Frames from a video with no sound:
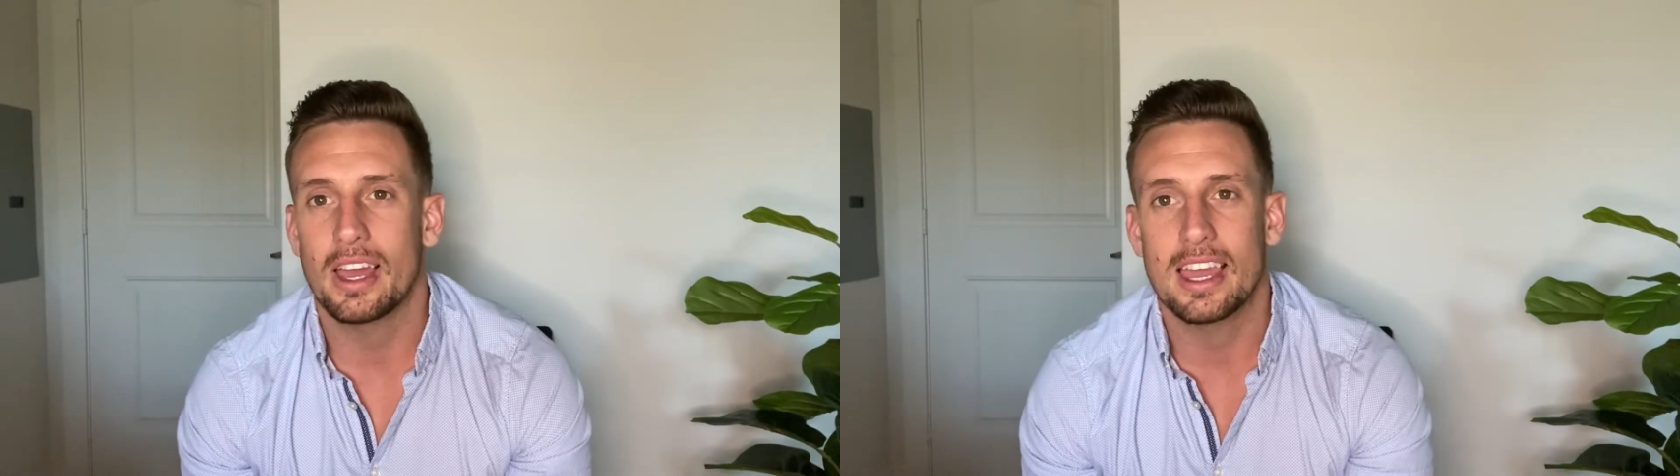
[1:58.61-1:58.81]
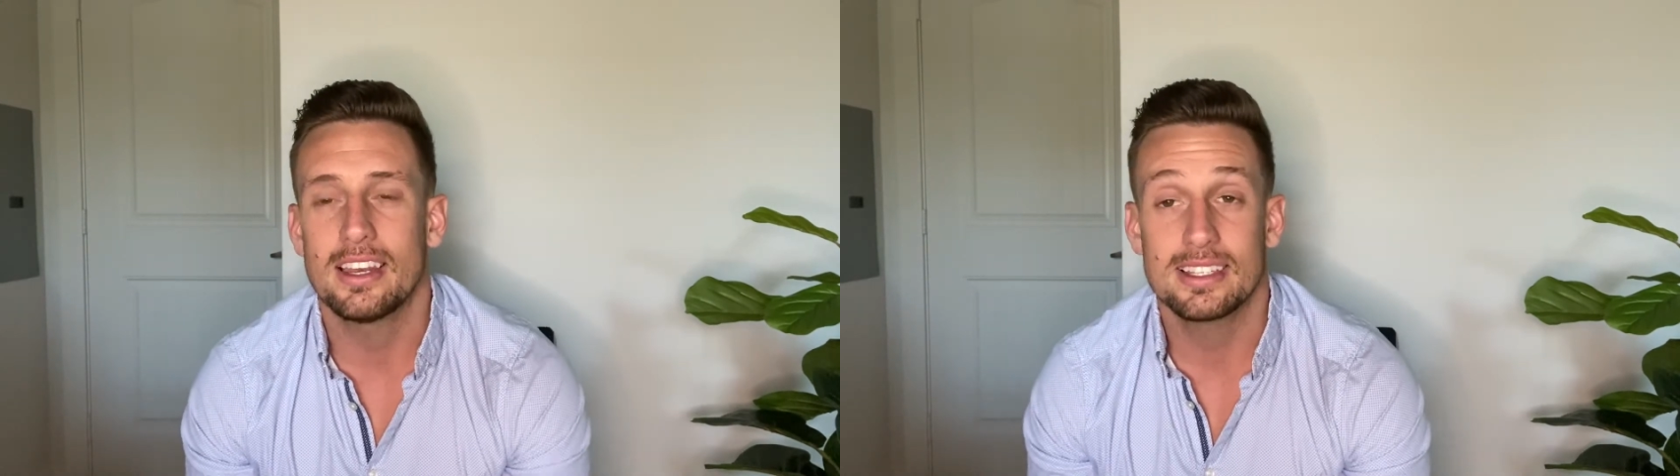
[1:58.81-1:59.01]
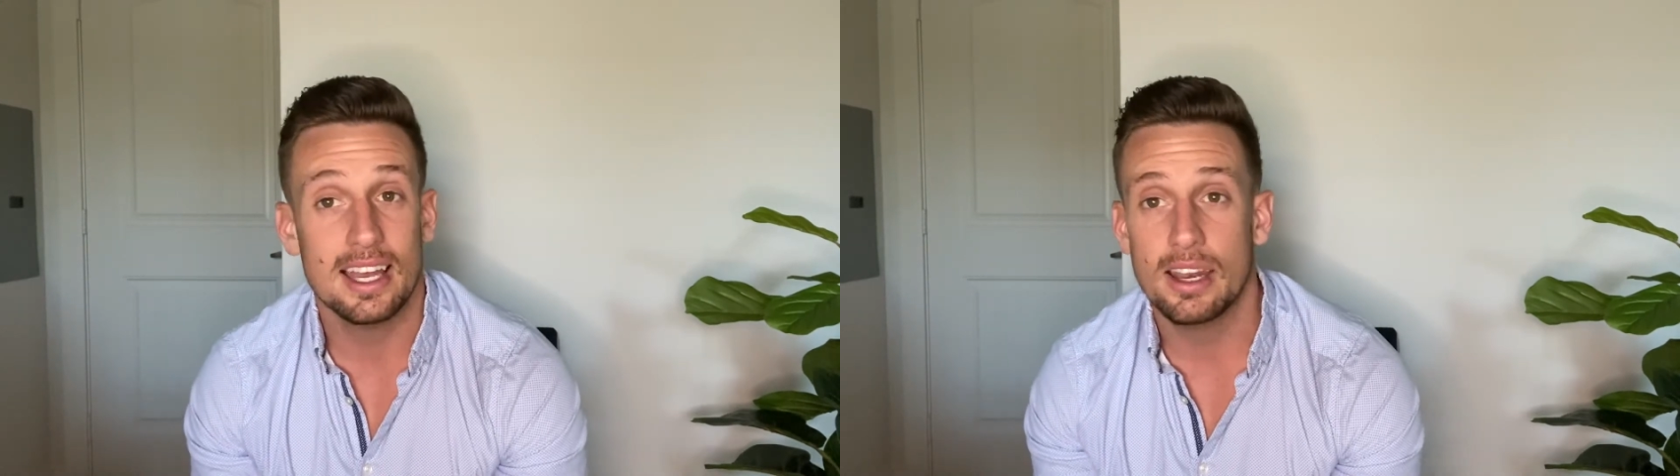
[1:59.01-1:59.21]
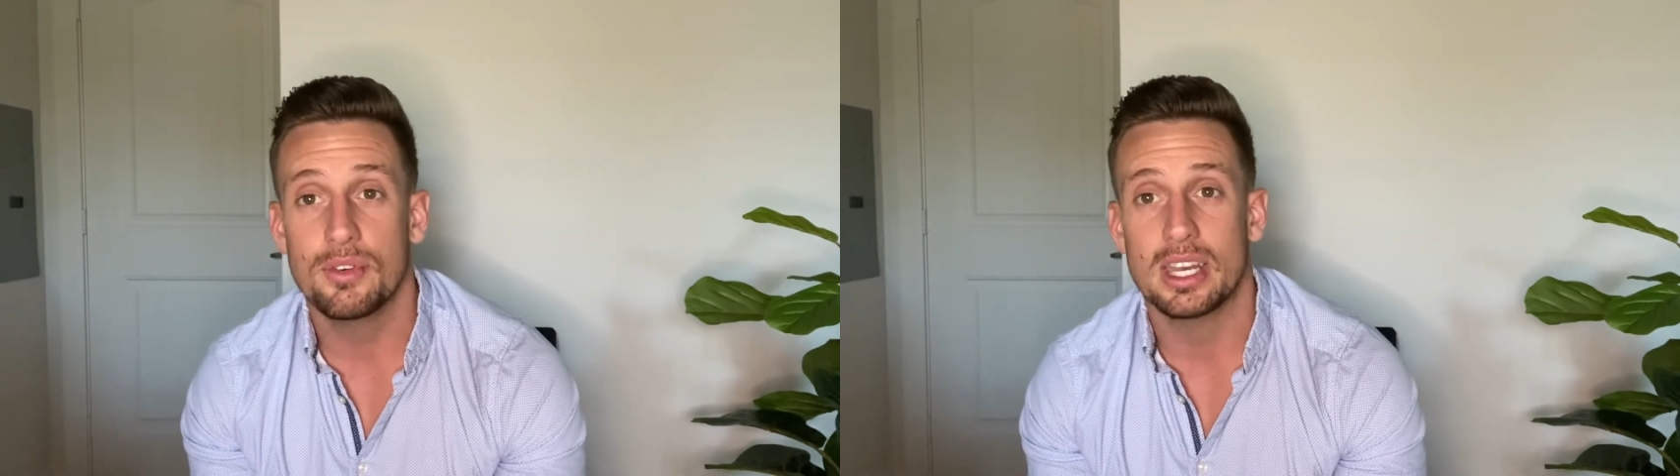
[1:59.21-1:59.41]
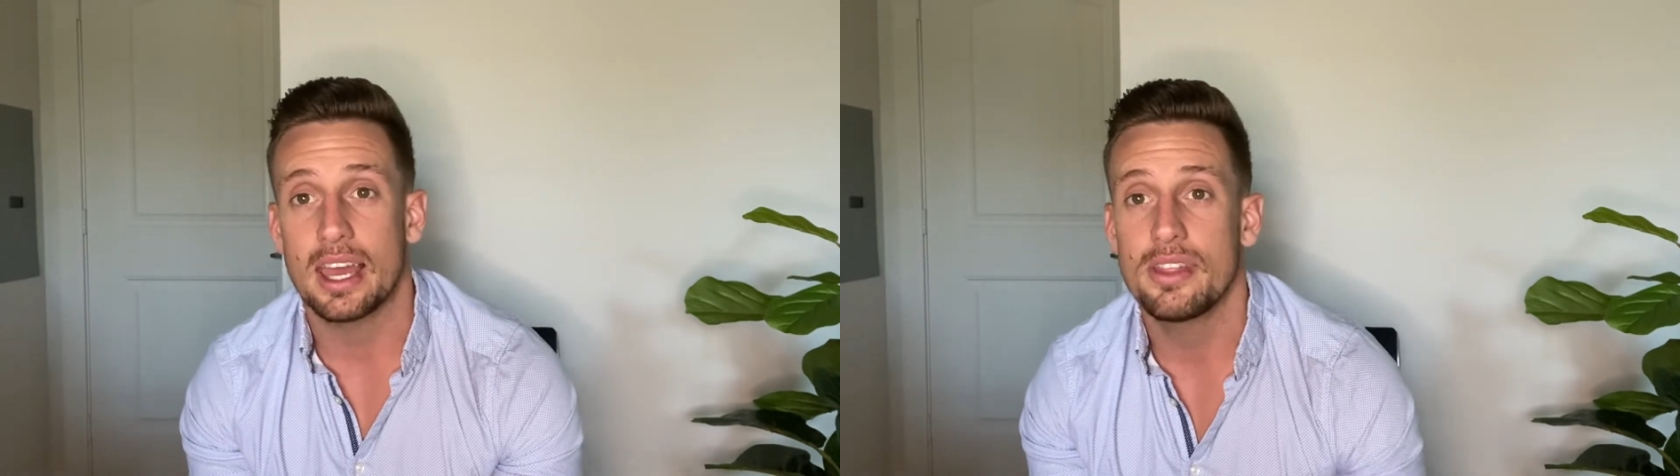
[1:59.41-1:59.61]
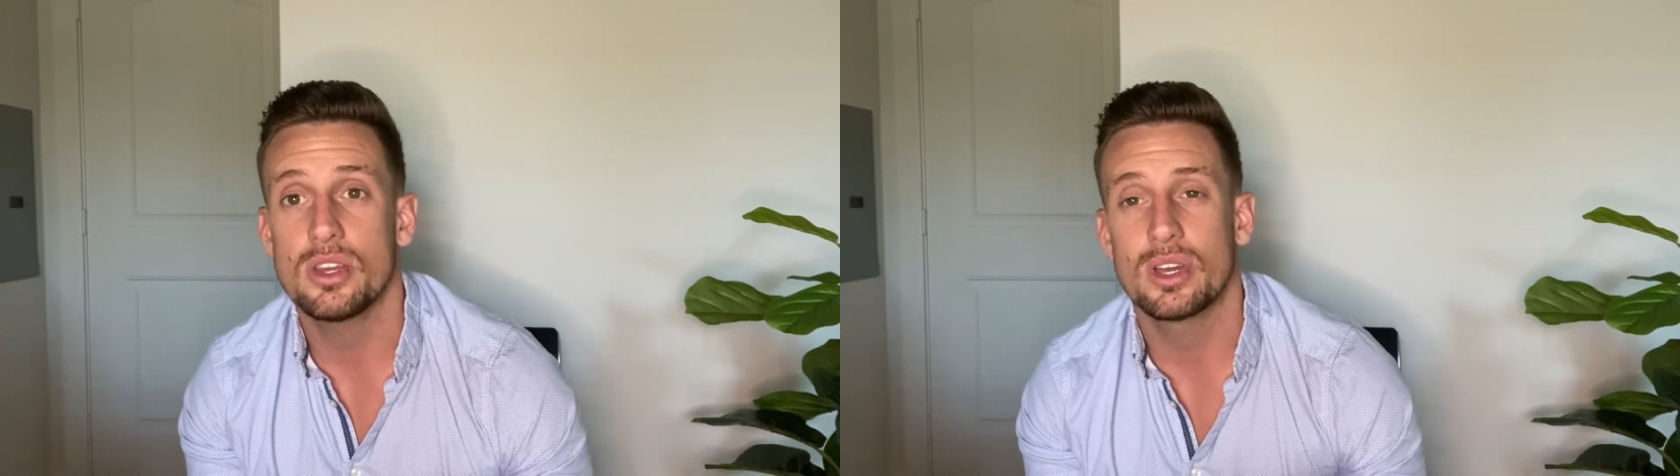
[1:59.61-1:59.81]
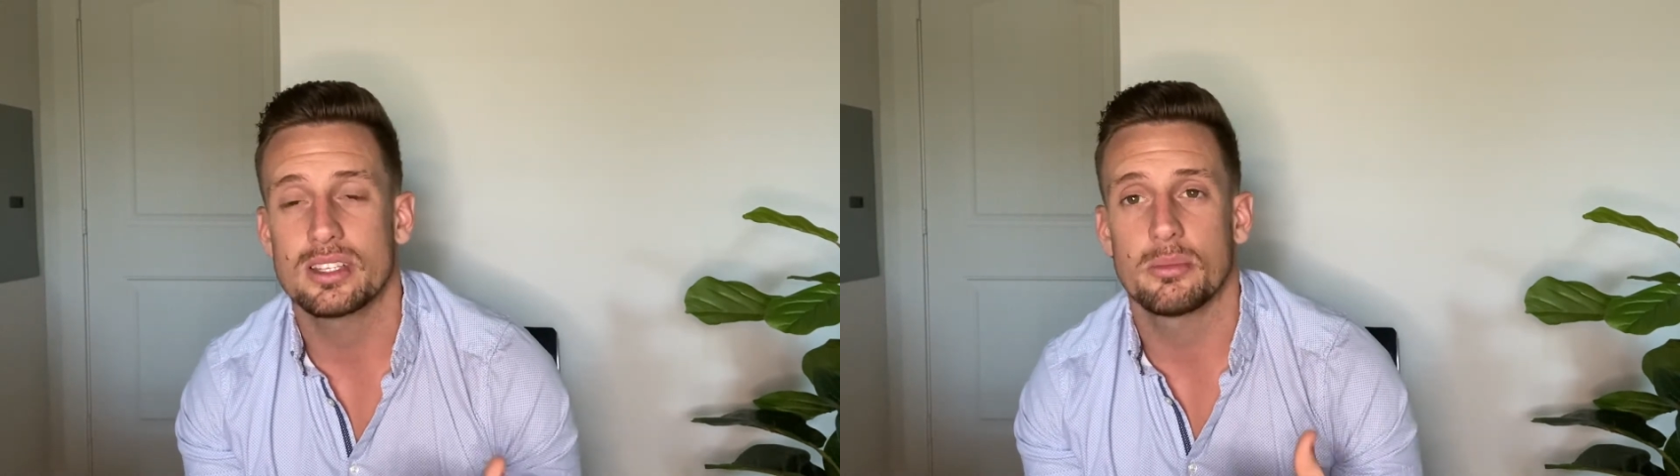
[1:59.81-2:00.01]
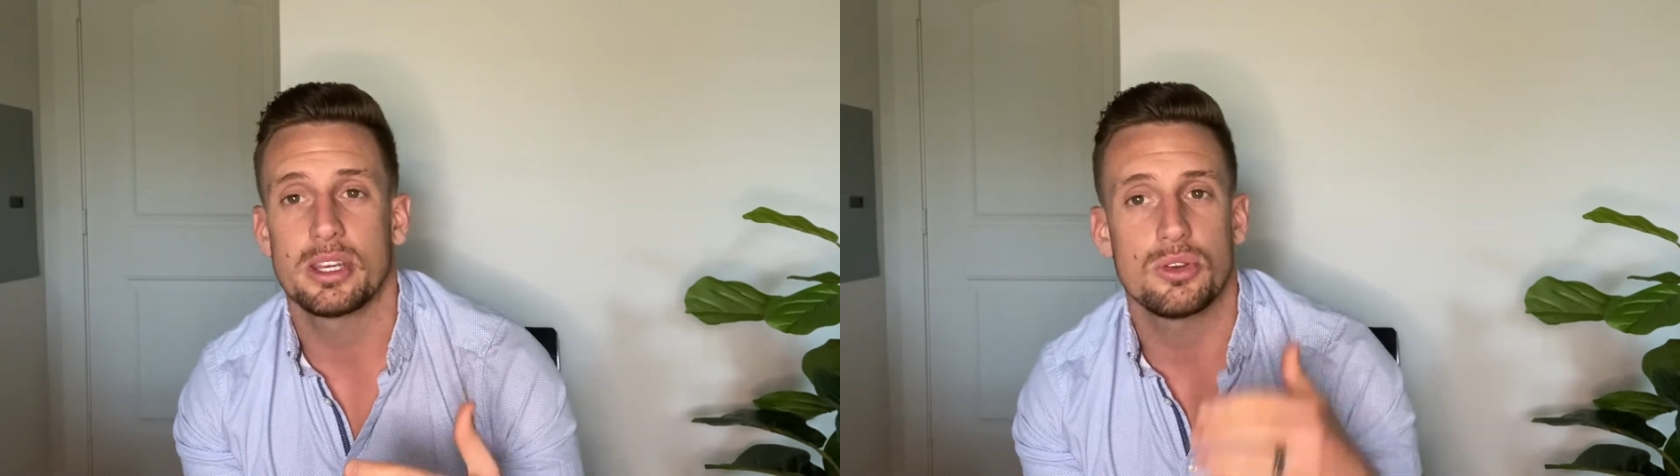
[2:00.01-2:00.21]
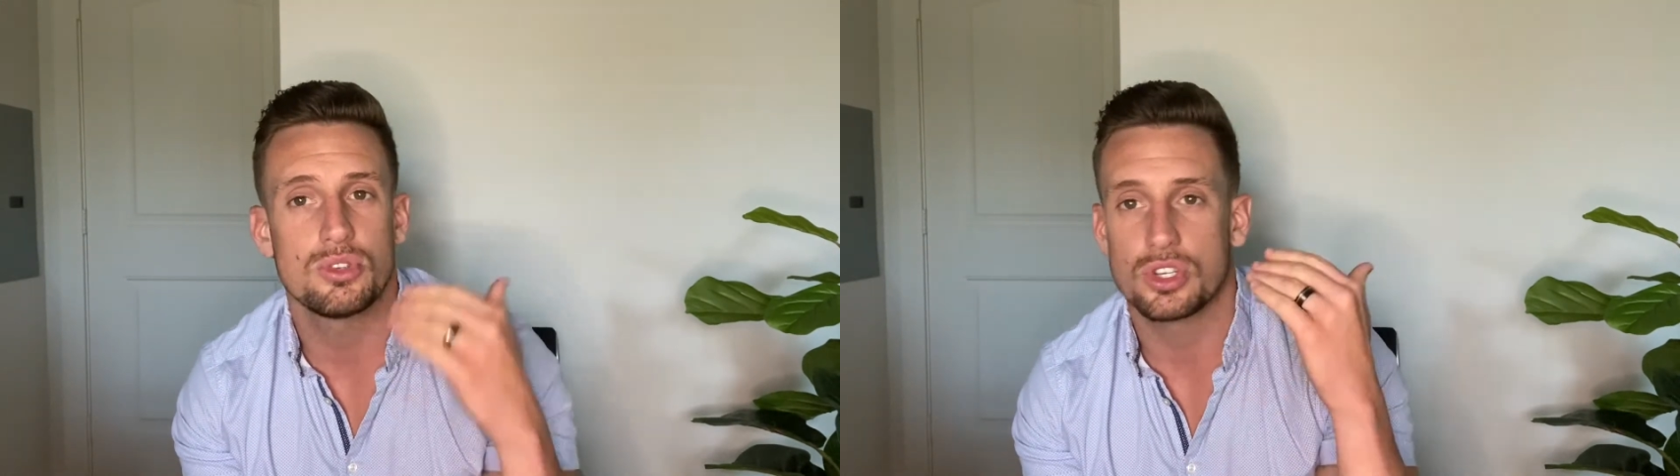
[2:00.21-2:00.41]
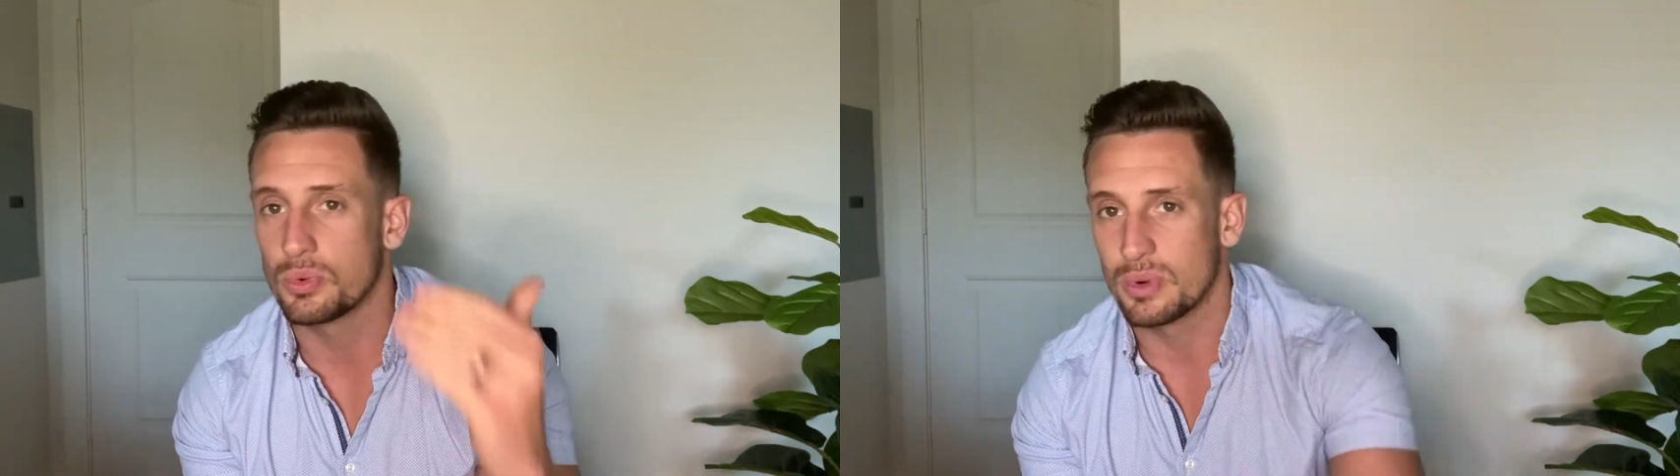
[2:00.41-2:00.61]
and it's not every day that you get somebody who's
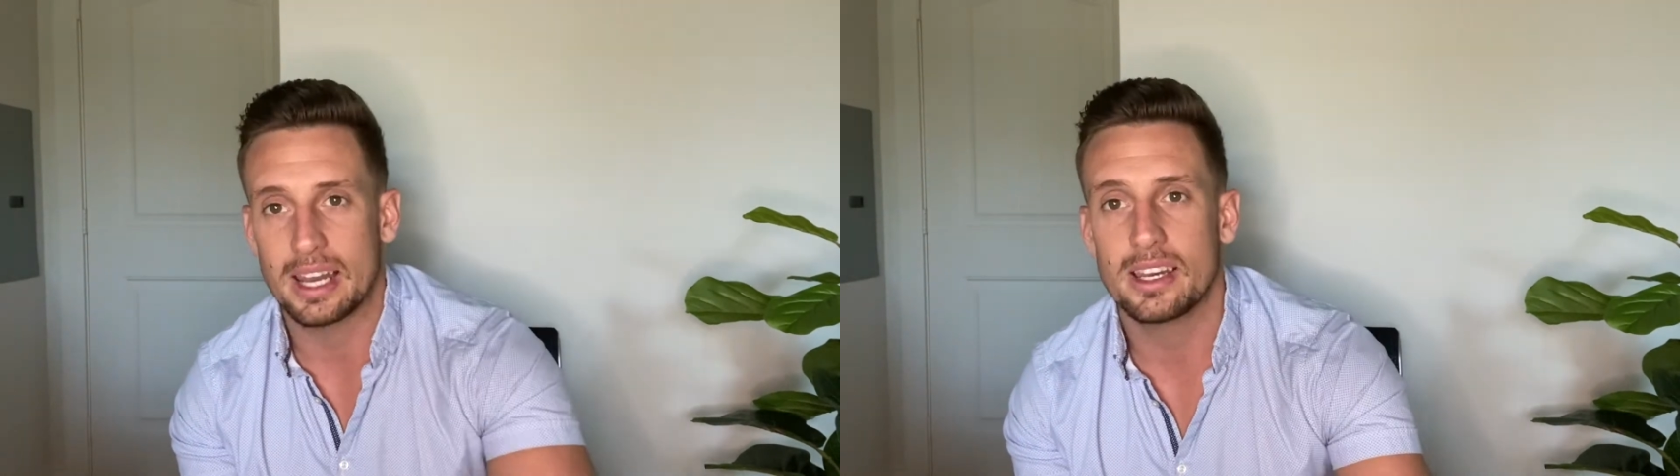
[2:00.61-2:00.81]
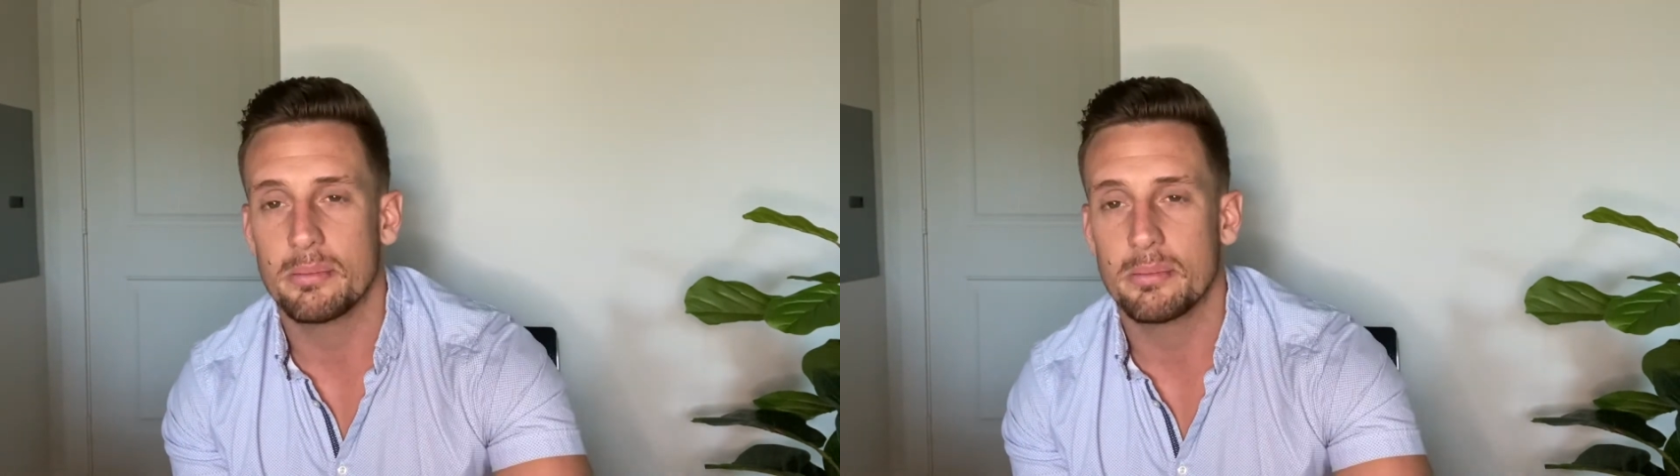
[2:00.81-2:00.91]
just ready to